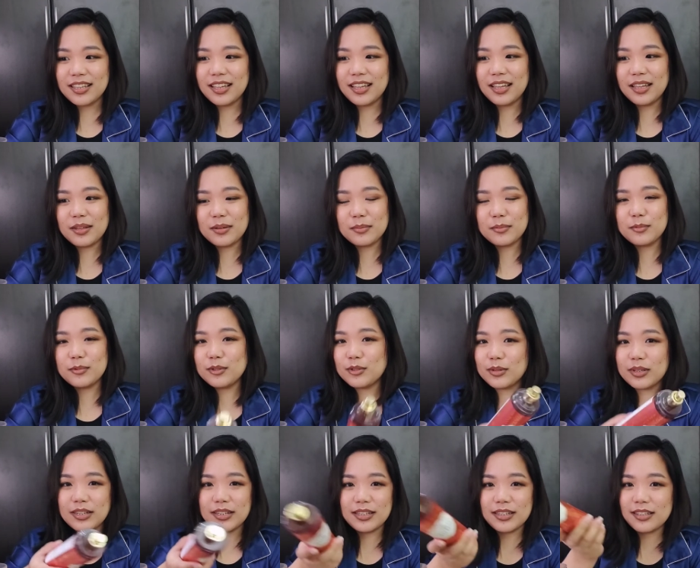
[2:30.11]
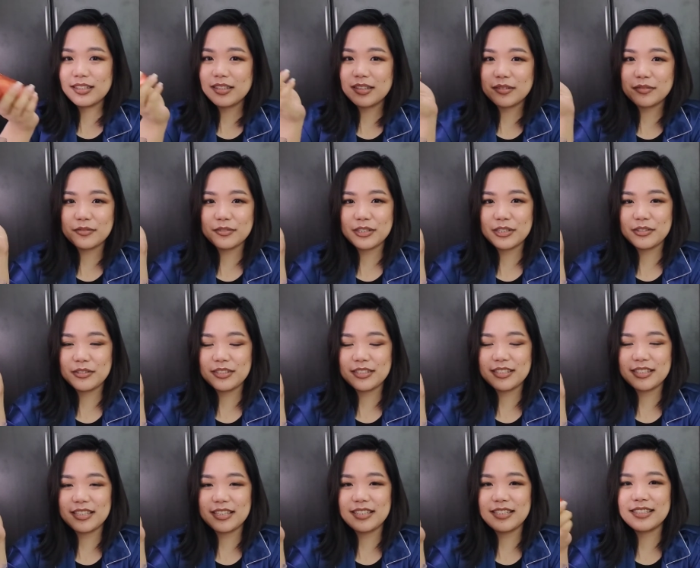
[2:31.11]
We're trying a lot of
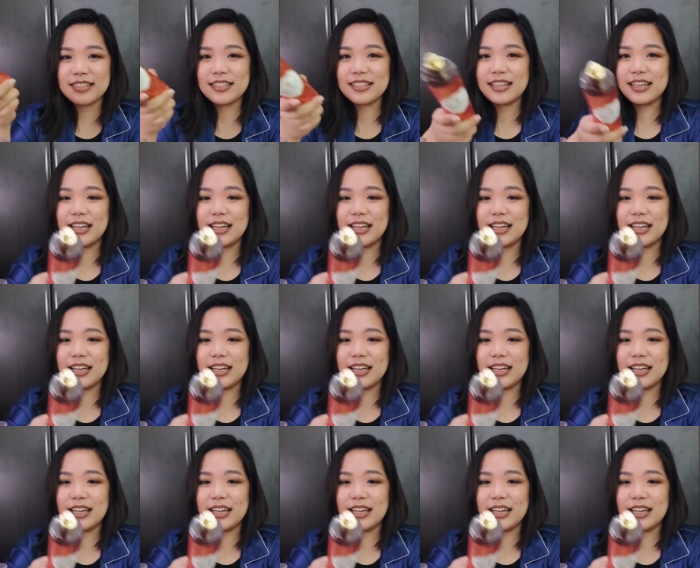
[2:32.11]
fragrances.